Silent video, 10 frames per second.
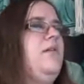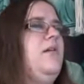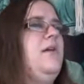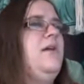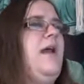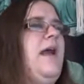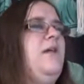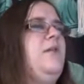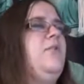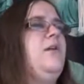
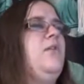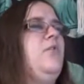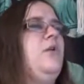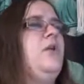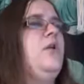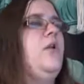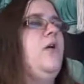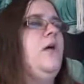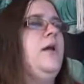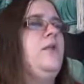accurate or
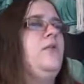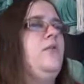not.